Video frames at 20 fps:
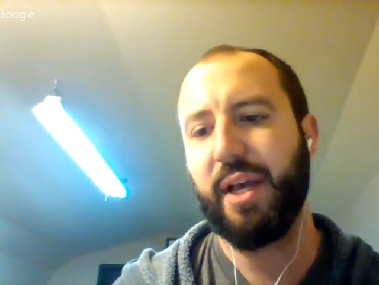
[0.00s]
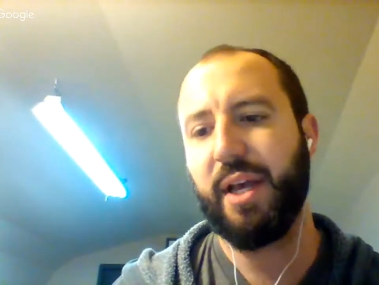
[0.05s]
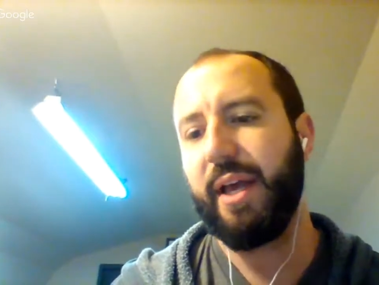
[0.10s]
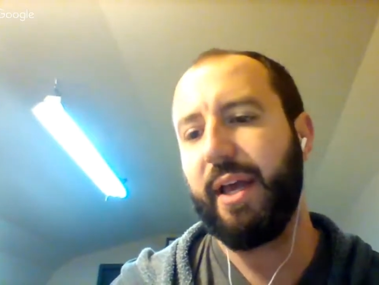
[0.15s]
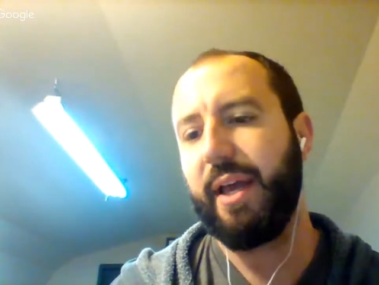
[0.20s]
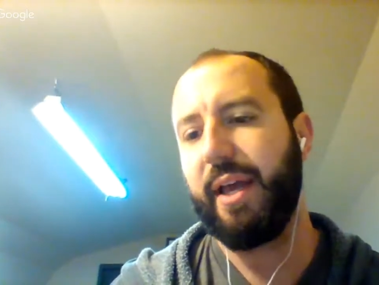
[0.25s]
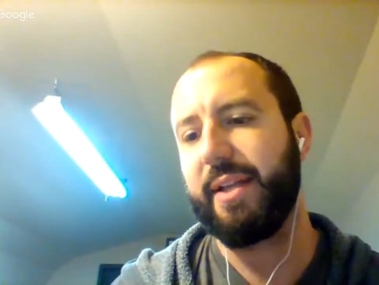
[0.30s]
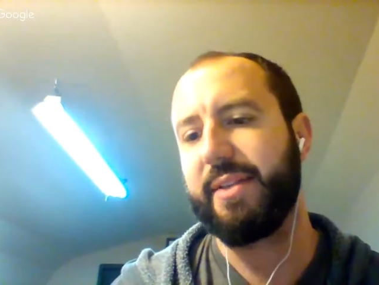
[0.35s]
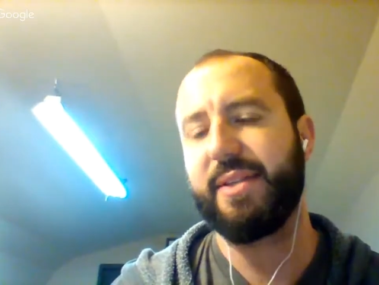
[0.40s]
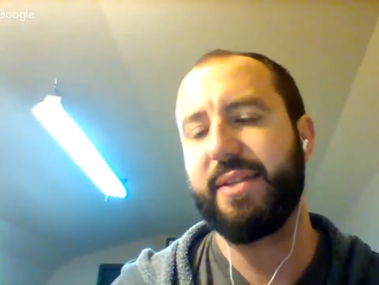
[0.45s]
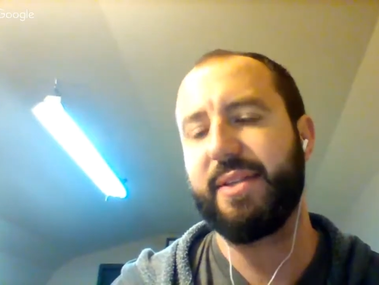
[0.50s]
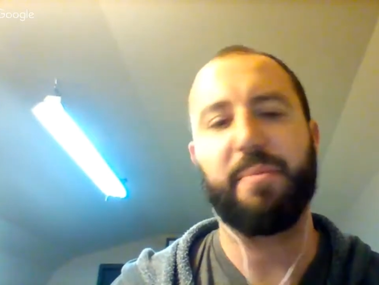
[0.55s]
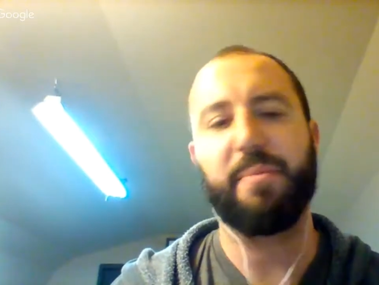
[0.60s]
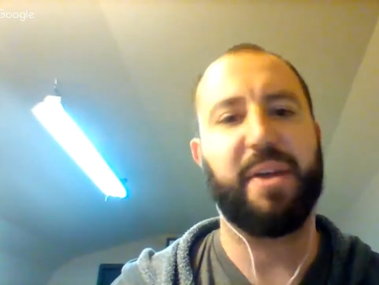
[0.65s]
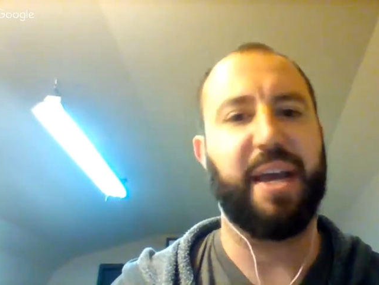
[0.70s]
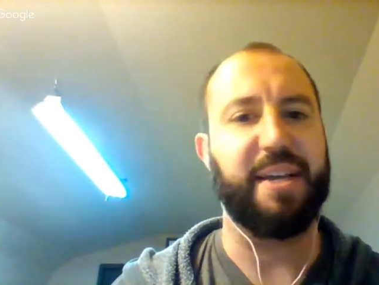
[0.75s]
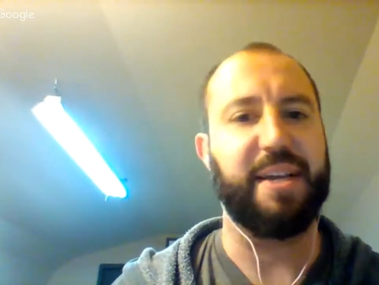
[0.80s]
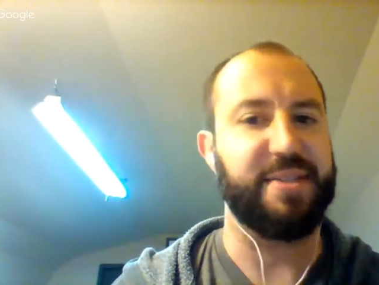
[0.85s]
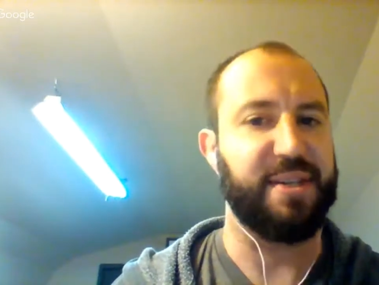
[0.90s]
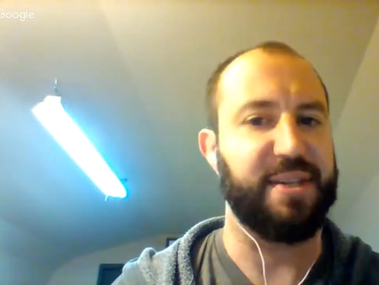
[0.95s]
In some
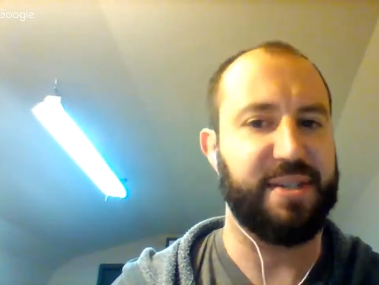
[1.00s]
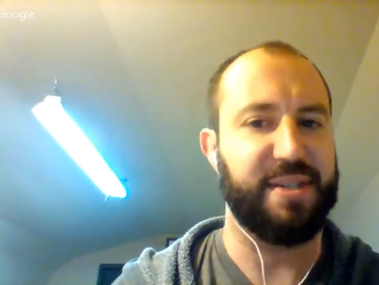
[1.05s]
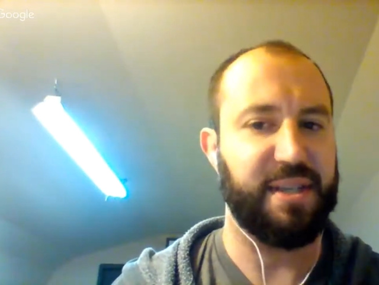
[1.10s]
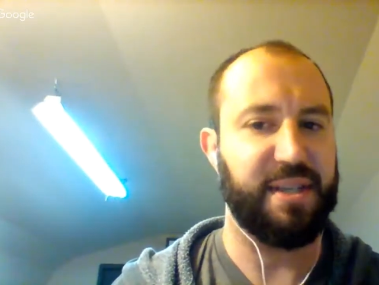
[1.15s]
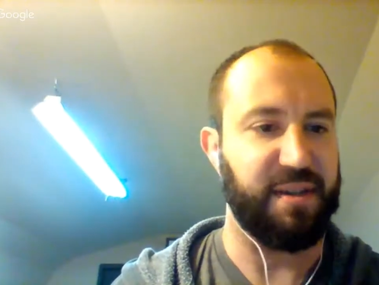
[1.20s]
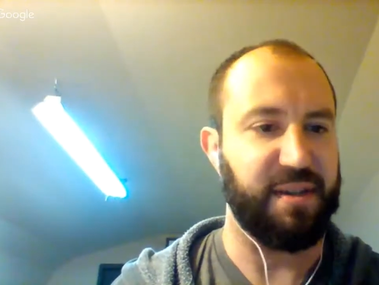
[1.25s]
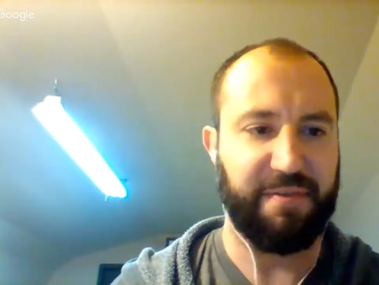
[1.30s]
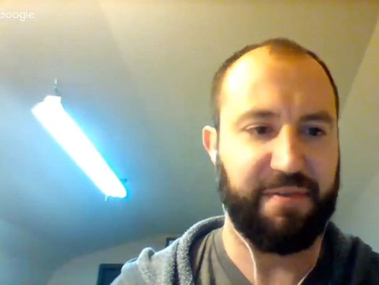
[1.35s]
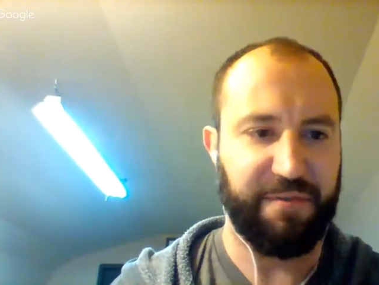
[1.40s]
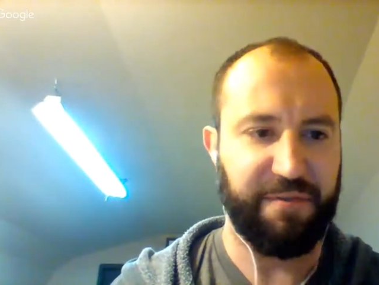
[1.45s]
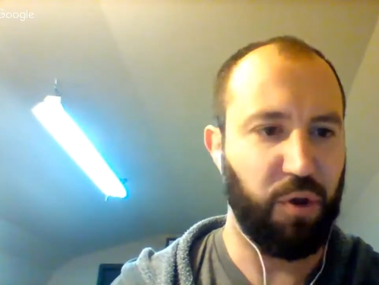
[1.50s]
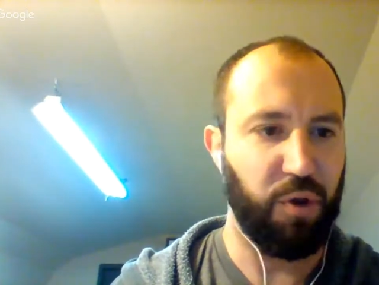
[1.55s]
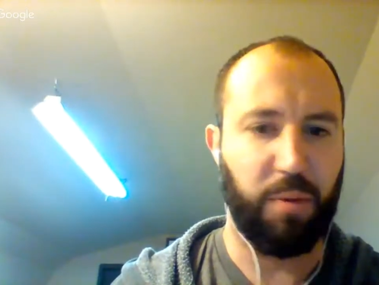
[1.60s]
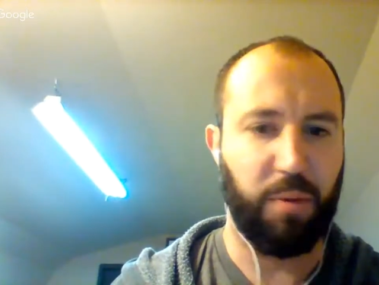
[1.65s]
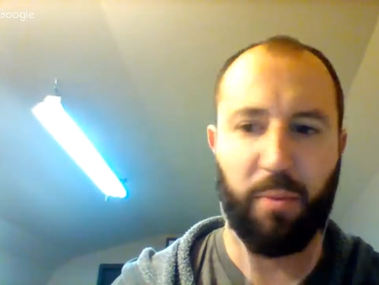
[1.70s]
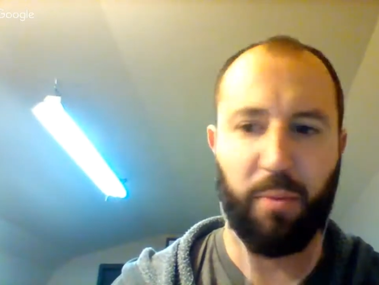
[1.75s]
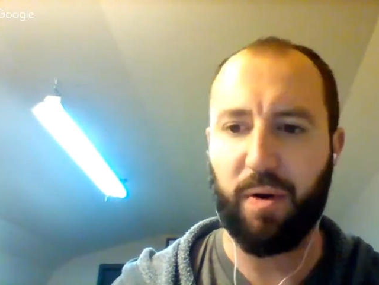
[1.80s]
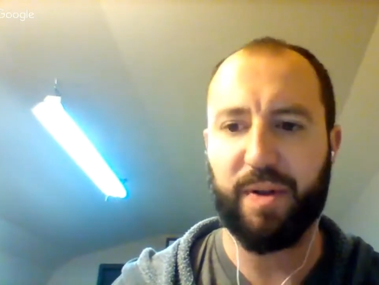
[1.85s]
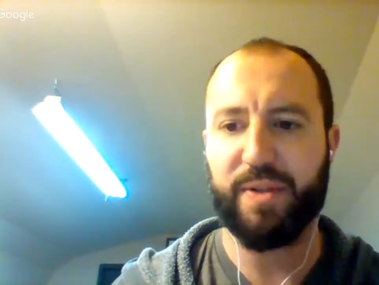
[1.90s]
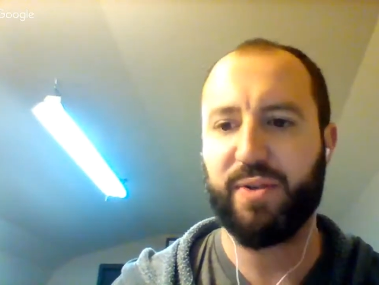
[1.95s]
cases, it's a full
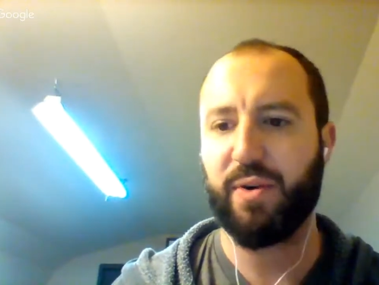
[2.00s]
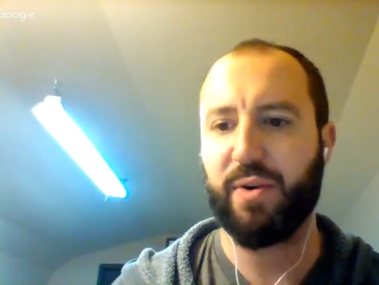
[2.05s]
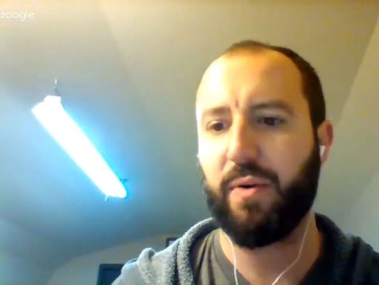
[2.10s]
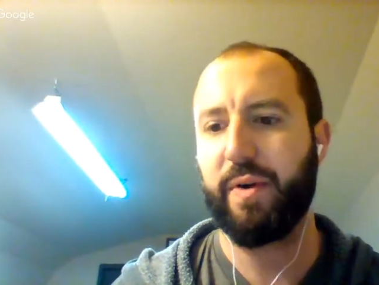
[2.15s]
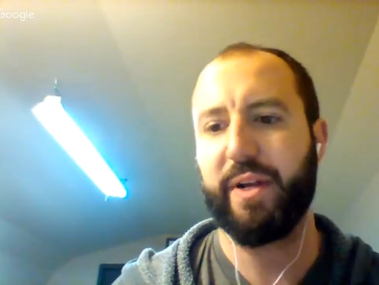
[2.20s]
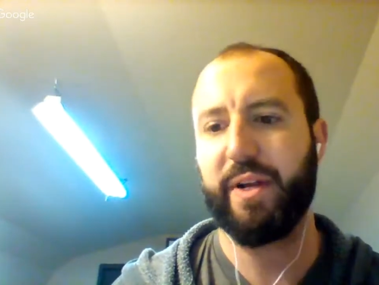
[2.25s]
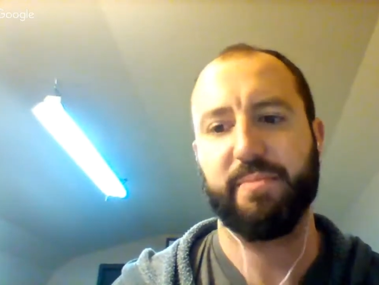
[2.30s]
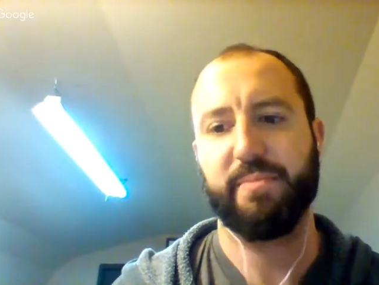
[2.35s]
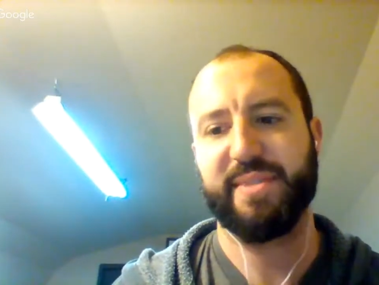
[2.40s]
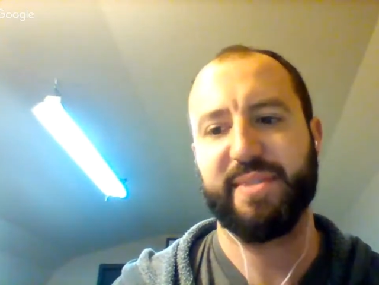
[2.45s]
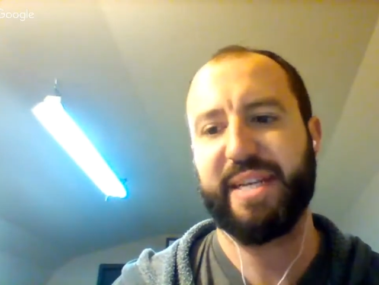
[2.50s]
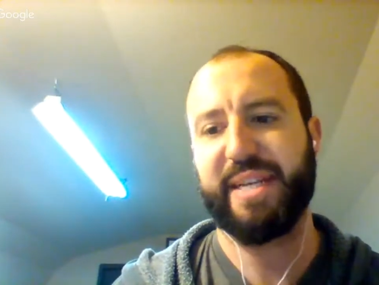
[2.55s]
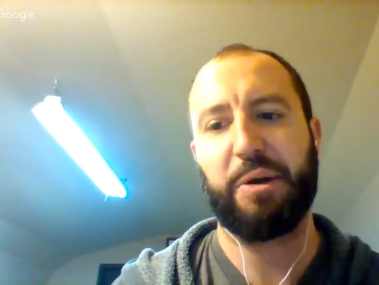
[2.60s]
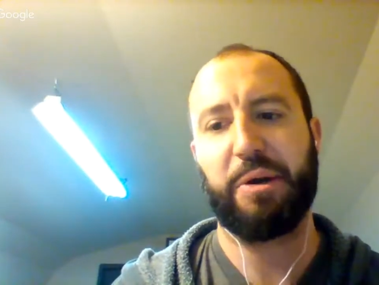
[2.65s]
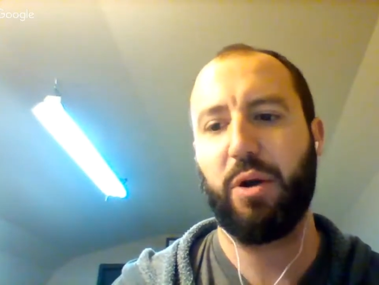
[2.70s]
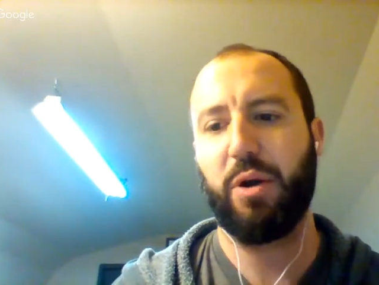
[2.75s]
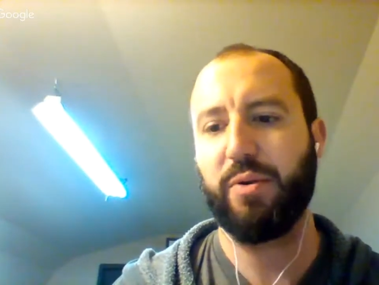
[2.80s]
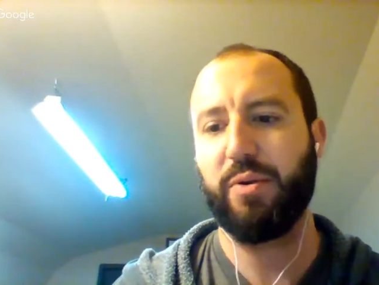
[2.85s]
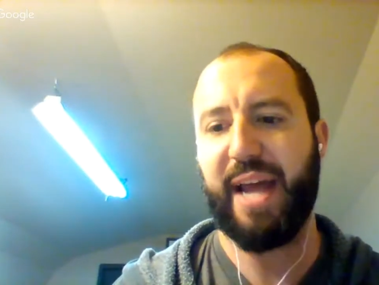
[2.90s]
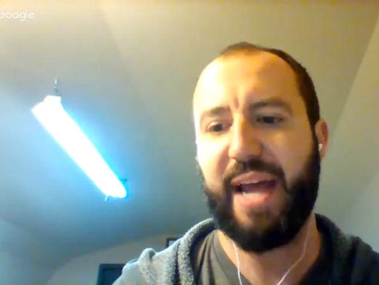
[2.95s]
moratorium, zero
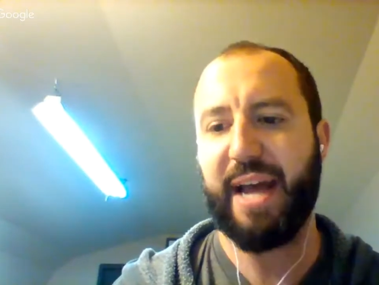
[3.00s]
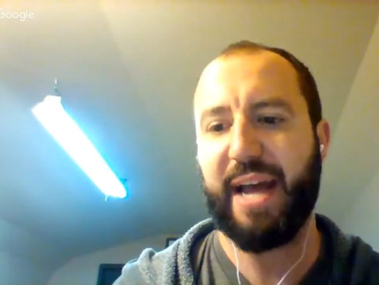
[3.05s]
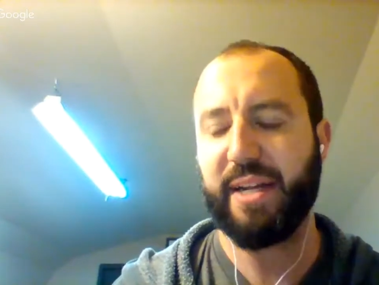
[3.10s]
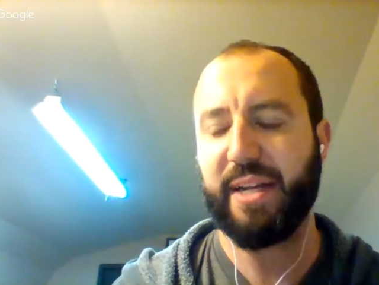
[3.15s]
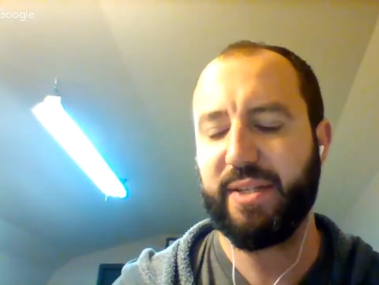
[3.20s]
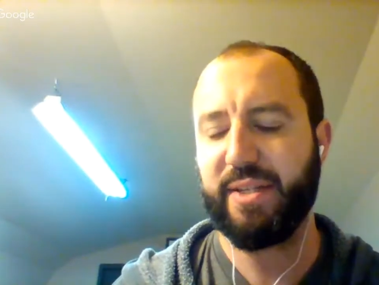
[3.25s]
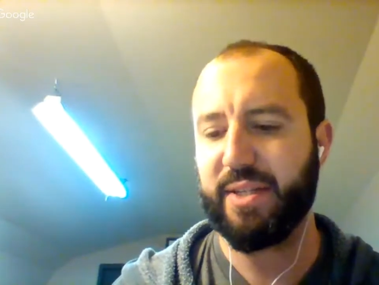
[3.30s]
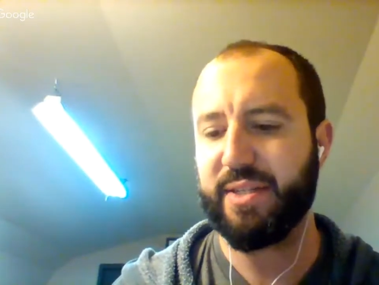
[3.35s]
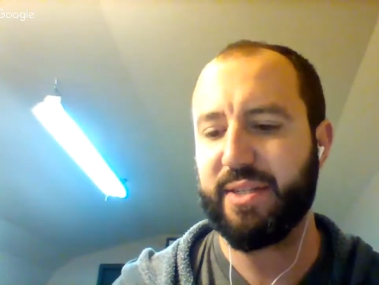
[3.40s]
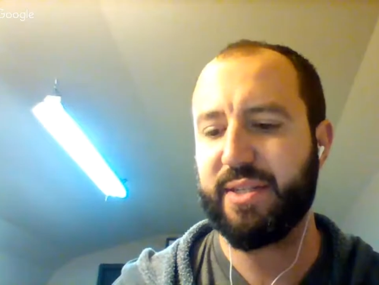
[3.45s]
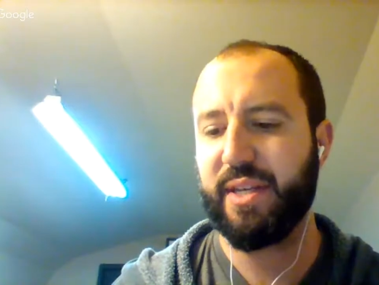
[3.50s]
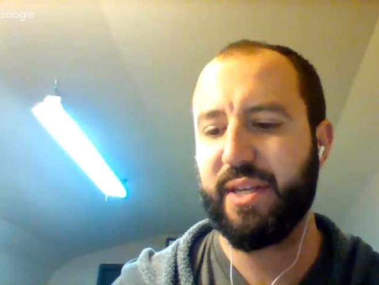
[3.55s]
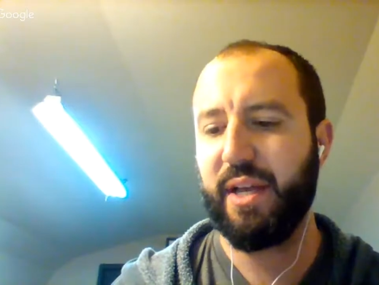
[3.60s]
taxes